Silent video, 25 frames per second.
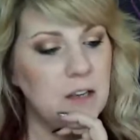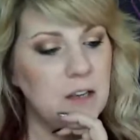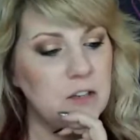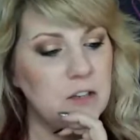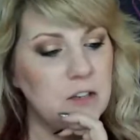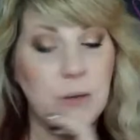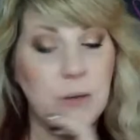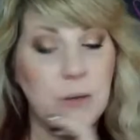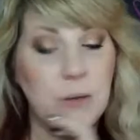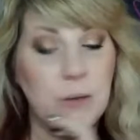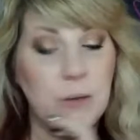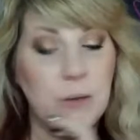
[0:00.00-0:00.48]

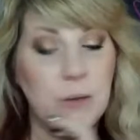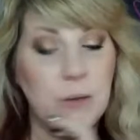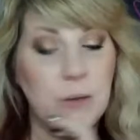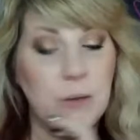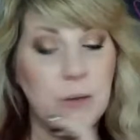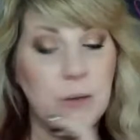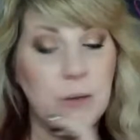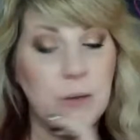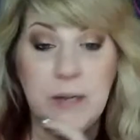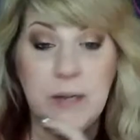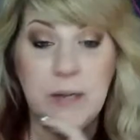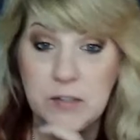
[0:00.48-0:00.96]
So here's
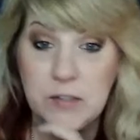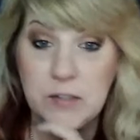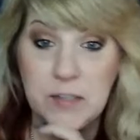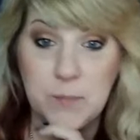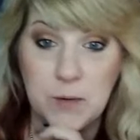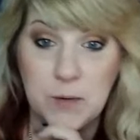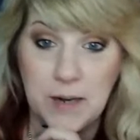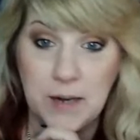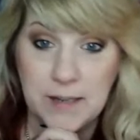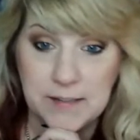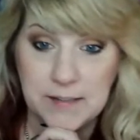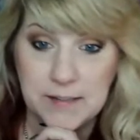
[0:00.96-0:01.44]
the
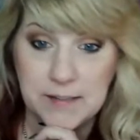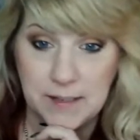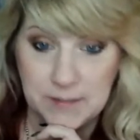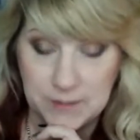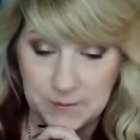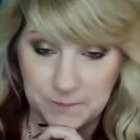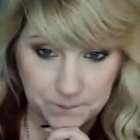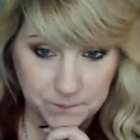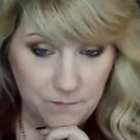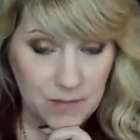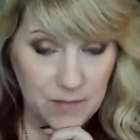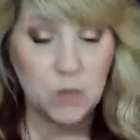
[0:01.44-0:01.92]

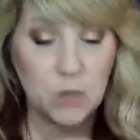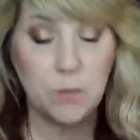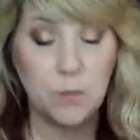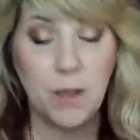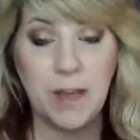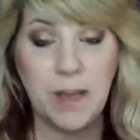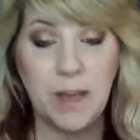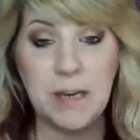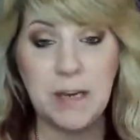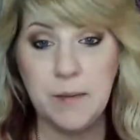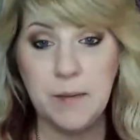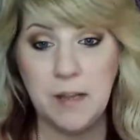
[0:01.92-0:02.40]
process.
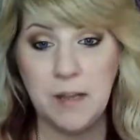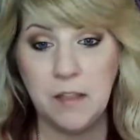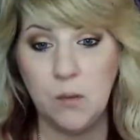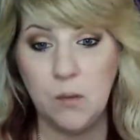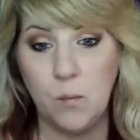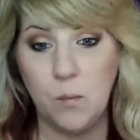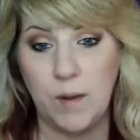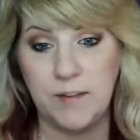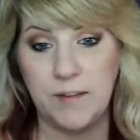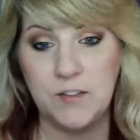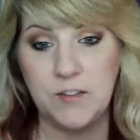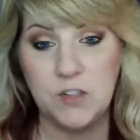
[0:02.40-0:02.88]

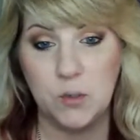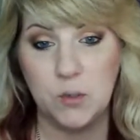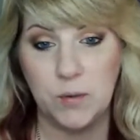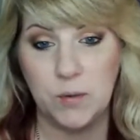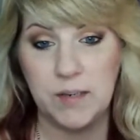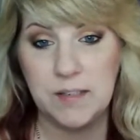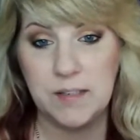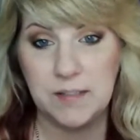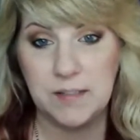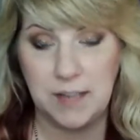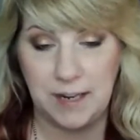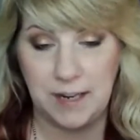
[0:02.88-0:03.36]
To
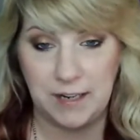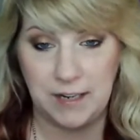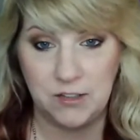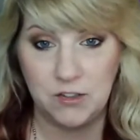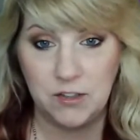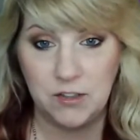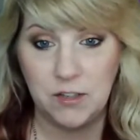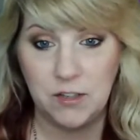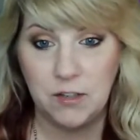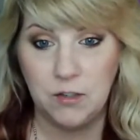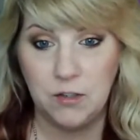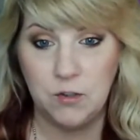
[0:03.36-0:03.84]
apply to be on the
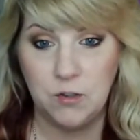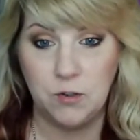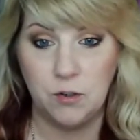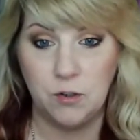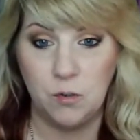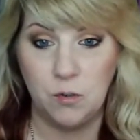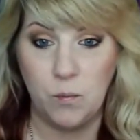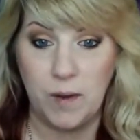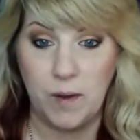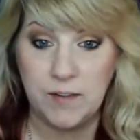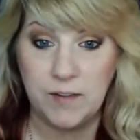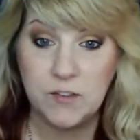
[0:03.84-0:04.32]
WEN, go to
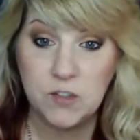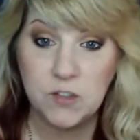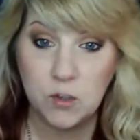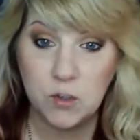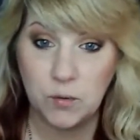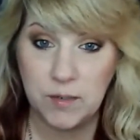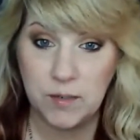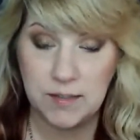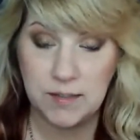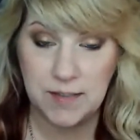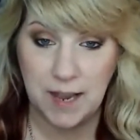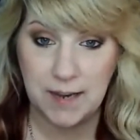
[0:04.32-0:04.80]

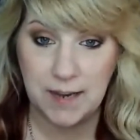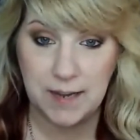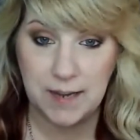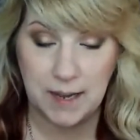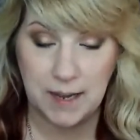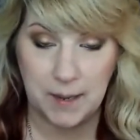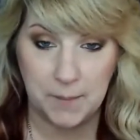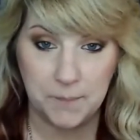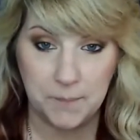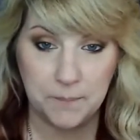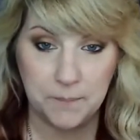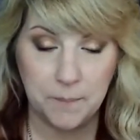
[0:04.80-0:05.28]

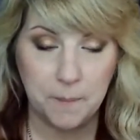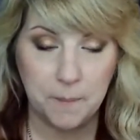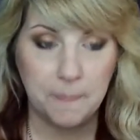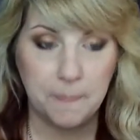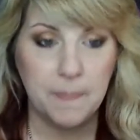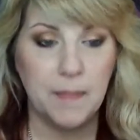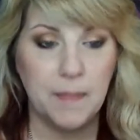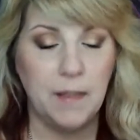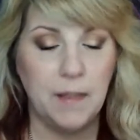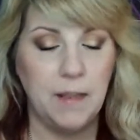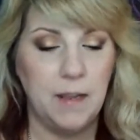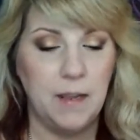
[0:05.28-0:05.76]
wenstories.com.
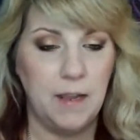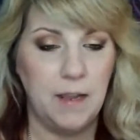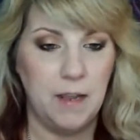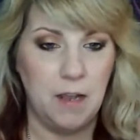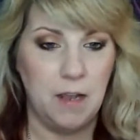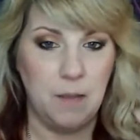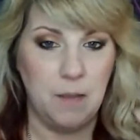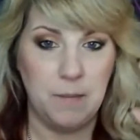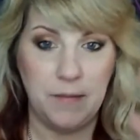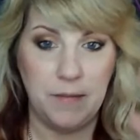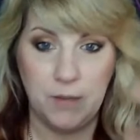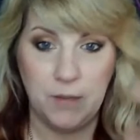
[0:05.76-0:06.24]

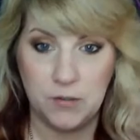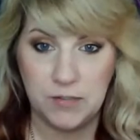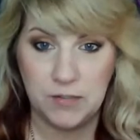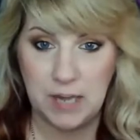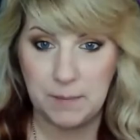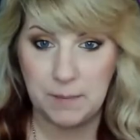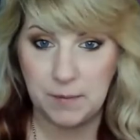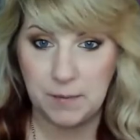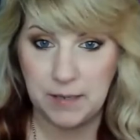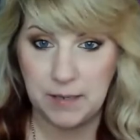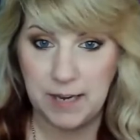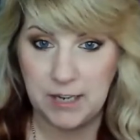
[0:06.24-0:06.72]
There's an
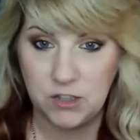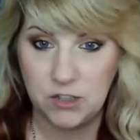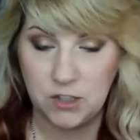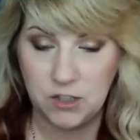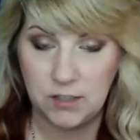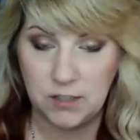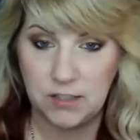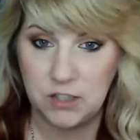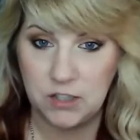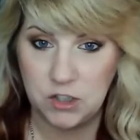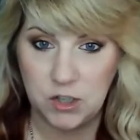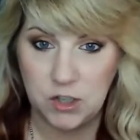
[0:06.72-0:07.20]
application
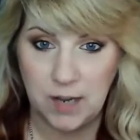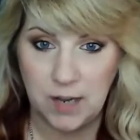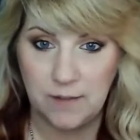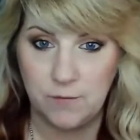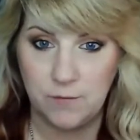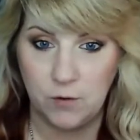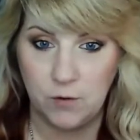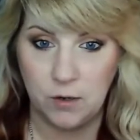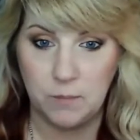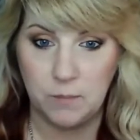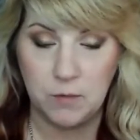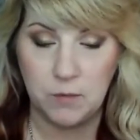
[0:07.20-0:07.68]
that's a jot
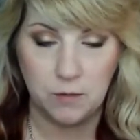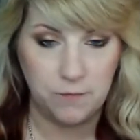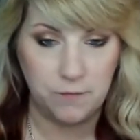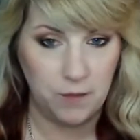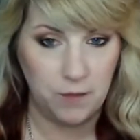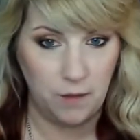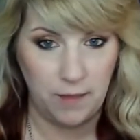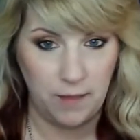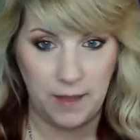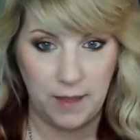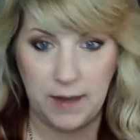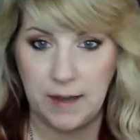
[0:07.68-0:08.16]
form. You'll fill
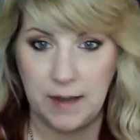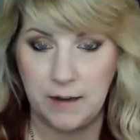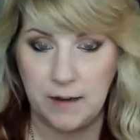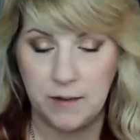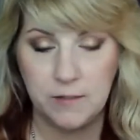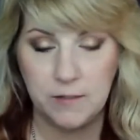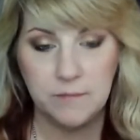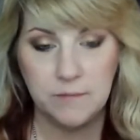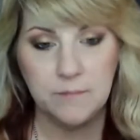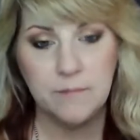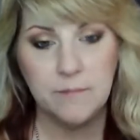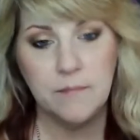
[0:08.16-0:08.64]
that
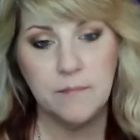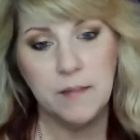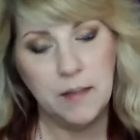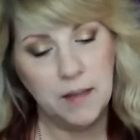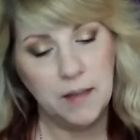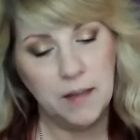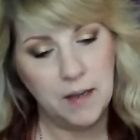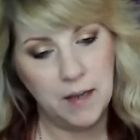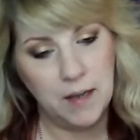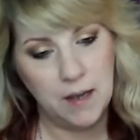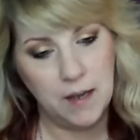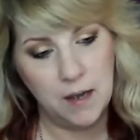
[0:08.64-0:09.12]
out.
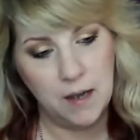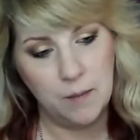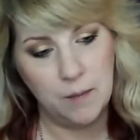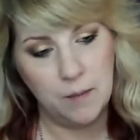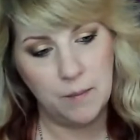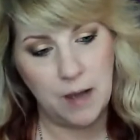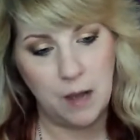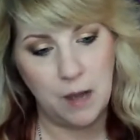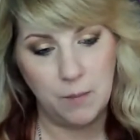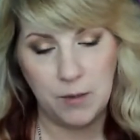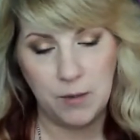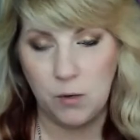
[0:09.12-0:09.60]

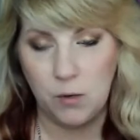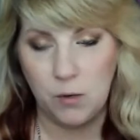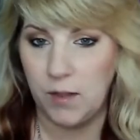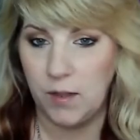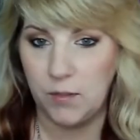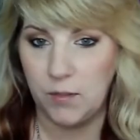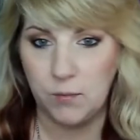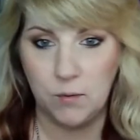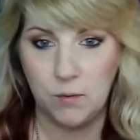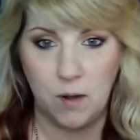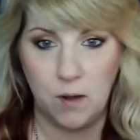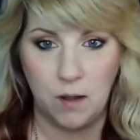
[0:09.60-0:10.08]
I'll be going
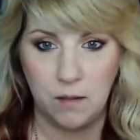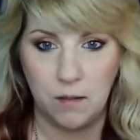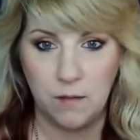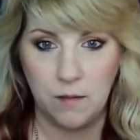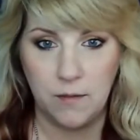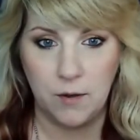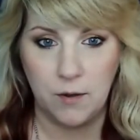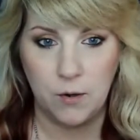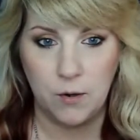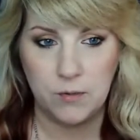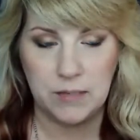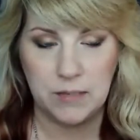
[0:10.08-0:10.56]
through all of
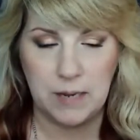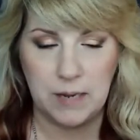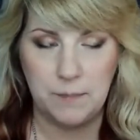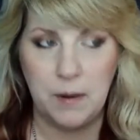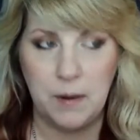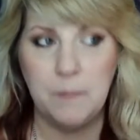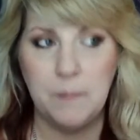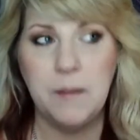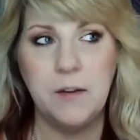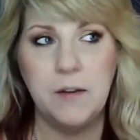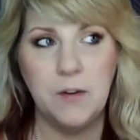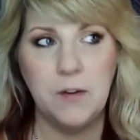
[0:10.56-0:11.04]
those, and I'm
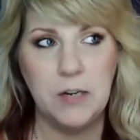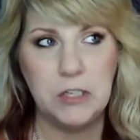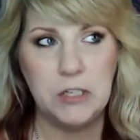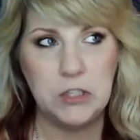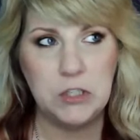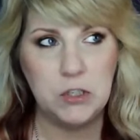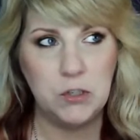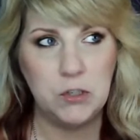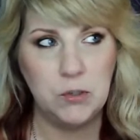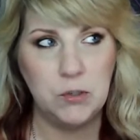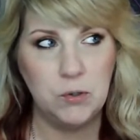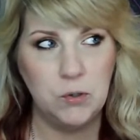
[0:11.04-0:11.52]
probably going
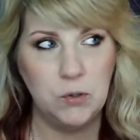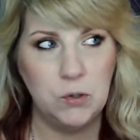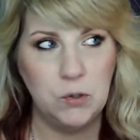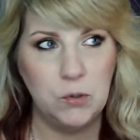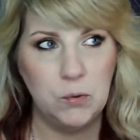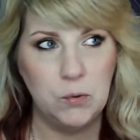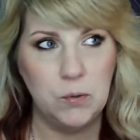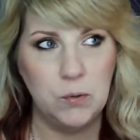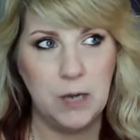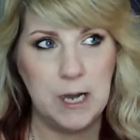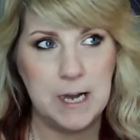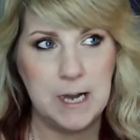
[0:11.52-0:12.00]

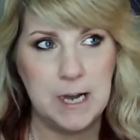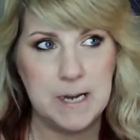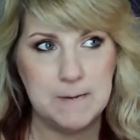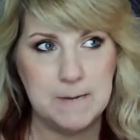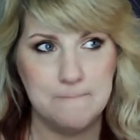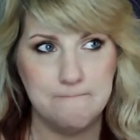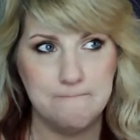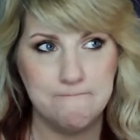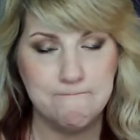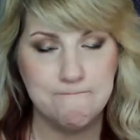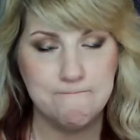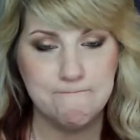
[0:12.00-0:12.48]

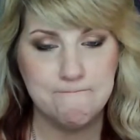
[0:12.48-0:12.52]
to